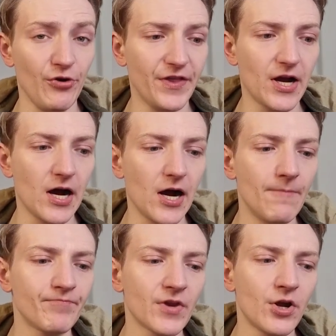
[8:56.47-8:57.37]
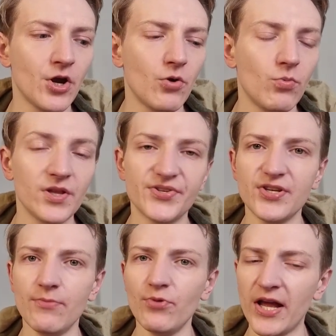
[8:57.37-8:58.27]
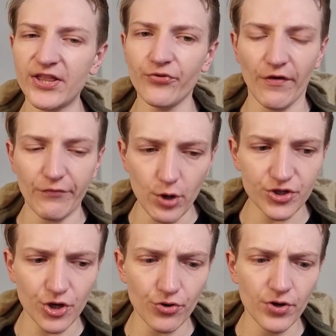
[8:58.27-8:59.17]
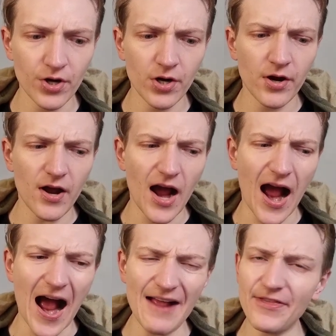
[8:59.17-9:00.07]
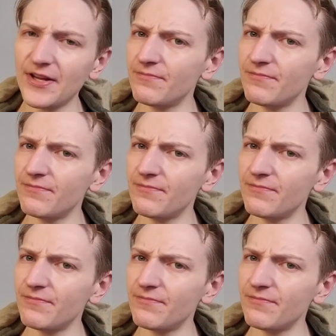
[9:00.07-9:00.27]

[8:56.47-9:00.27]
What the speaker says: car, well, it's somewhat like the Revuelto. I think the